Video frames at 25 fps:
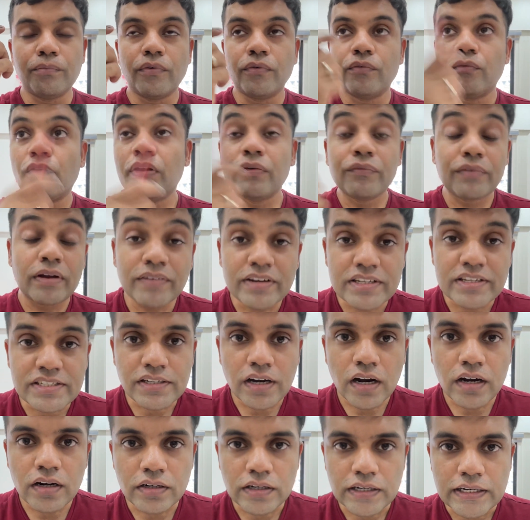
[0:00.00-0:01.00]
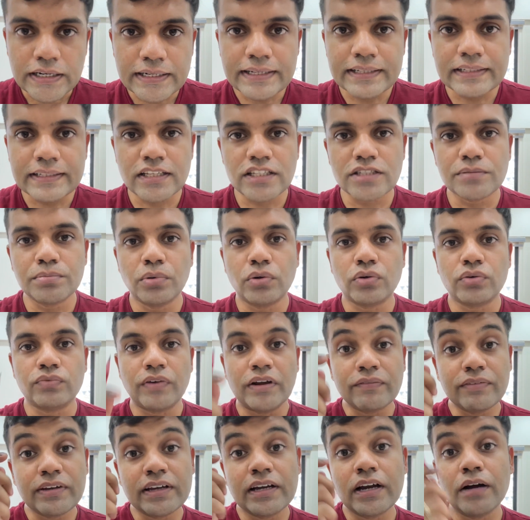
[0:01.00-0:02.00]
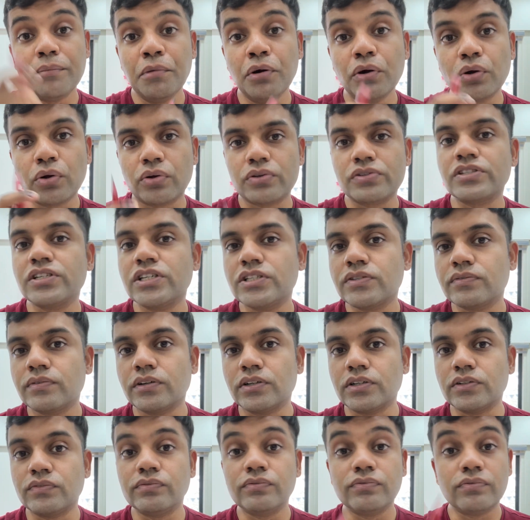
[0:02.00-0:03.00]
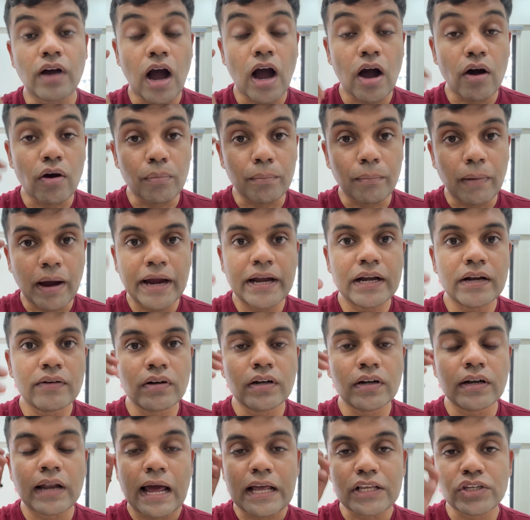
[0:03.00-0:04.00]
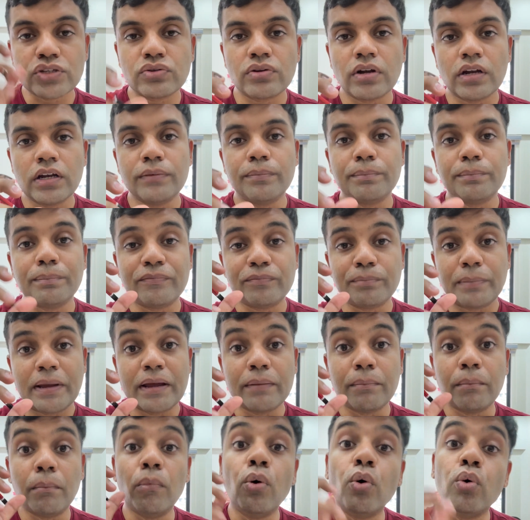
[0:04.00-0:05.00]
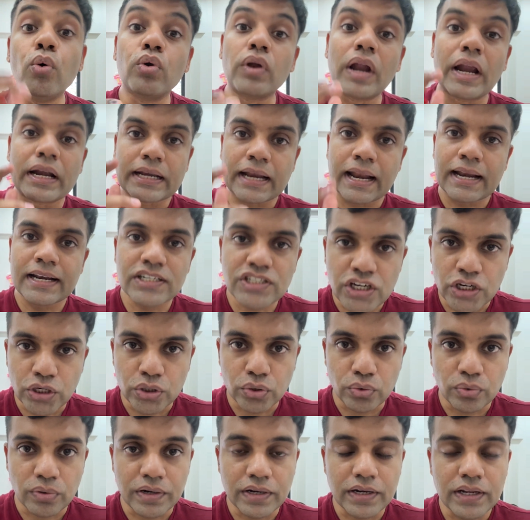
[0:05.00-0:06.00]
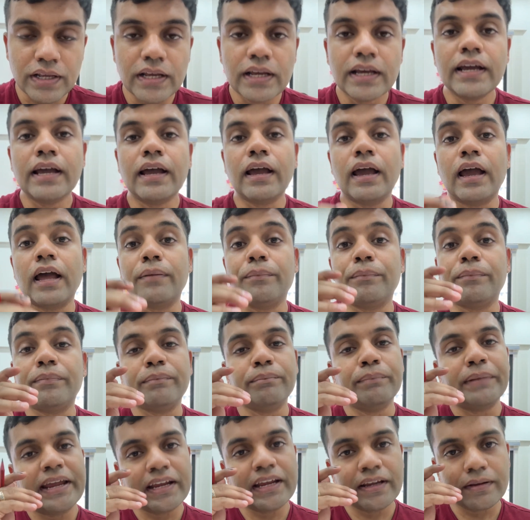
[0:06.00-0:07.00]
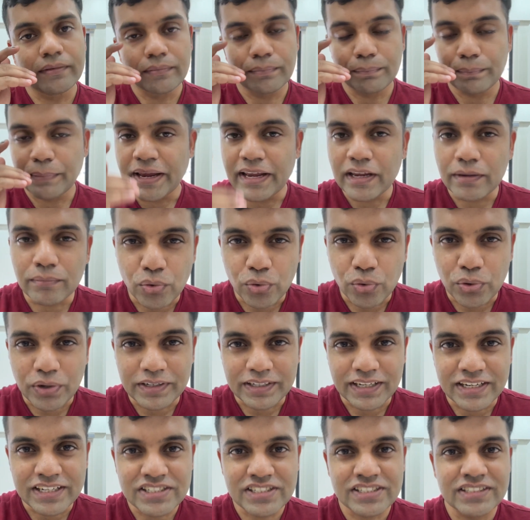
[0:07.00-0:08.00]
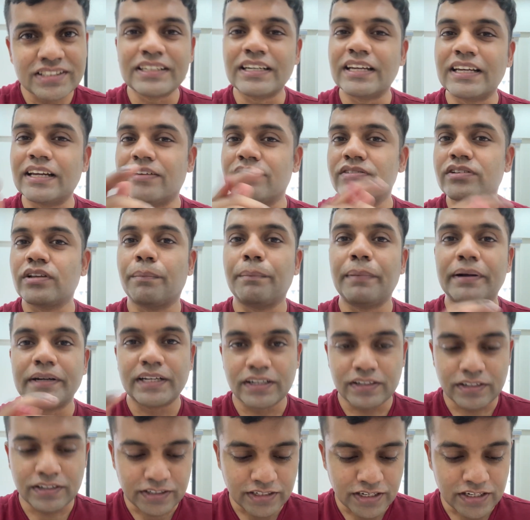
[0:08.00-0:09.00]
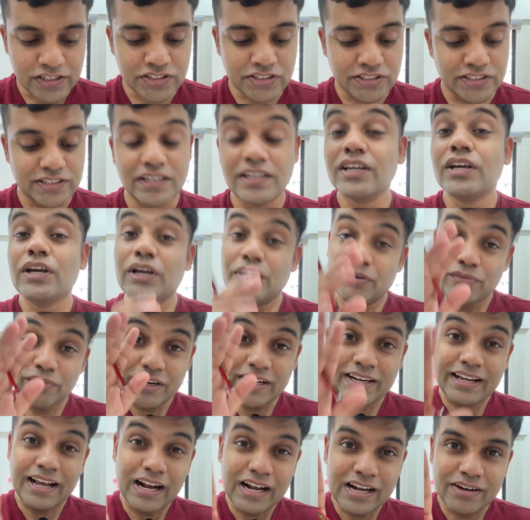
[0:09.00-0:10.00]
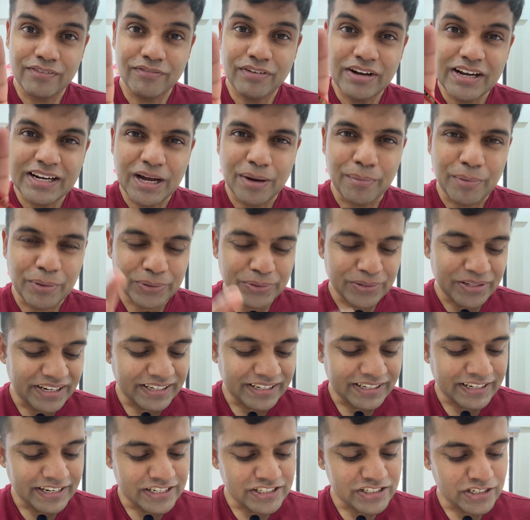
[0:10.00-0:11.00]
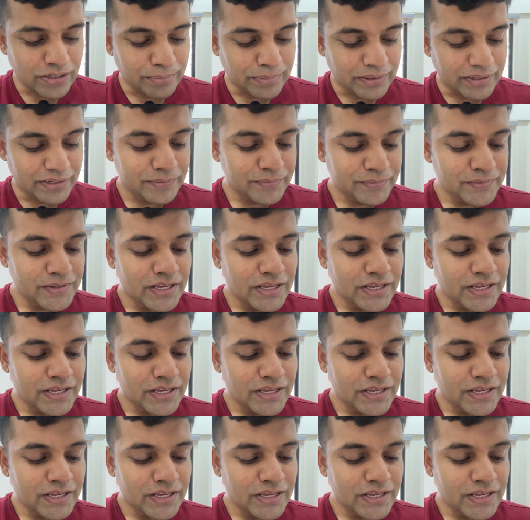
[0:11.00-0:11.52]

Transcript: when we start reading this book, when we come across these words, our mind will naturally pay more attention to it, and paying more attention gives a better retention. We'll come on to the retention bit.